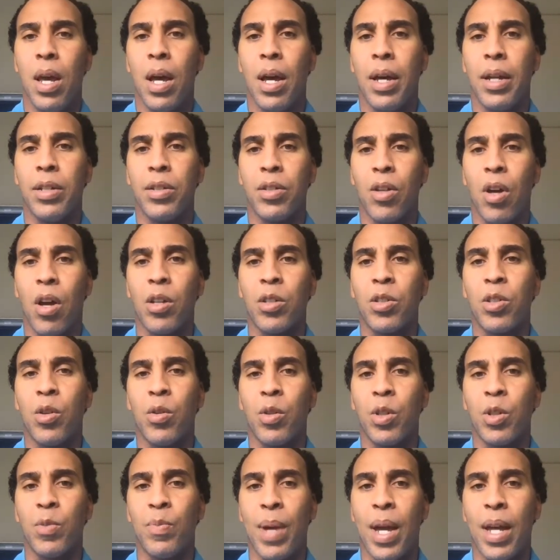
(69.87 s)
Uh, it has
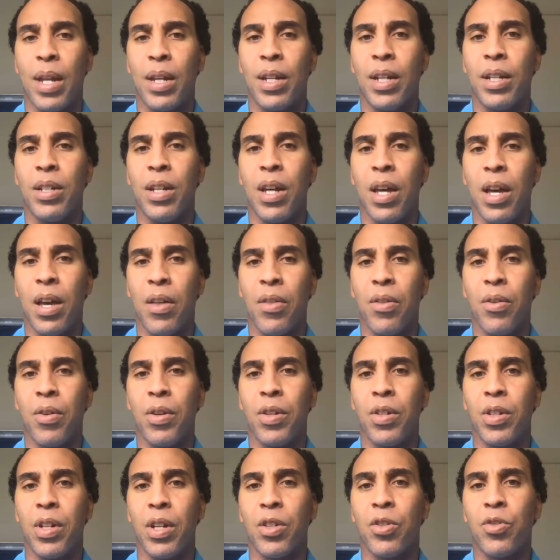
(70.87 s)
also expanded into
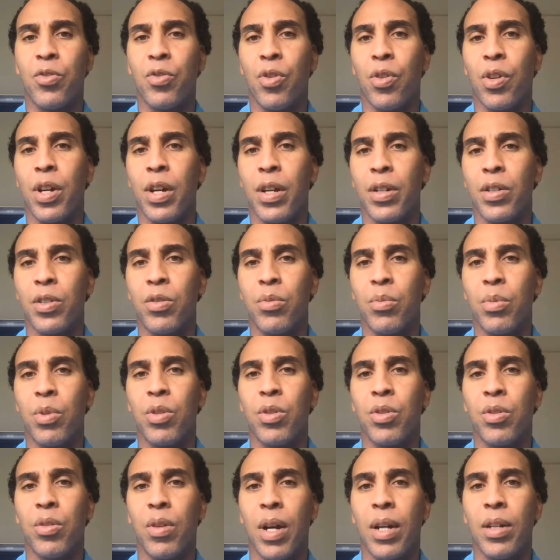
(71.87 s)
other industrial
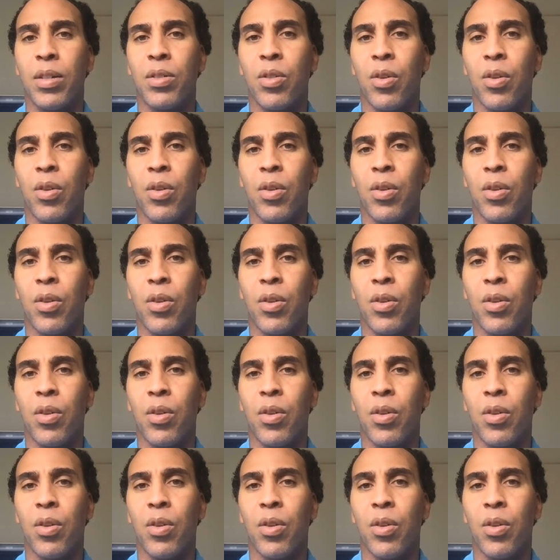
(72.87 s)
customers, right?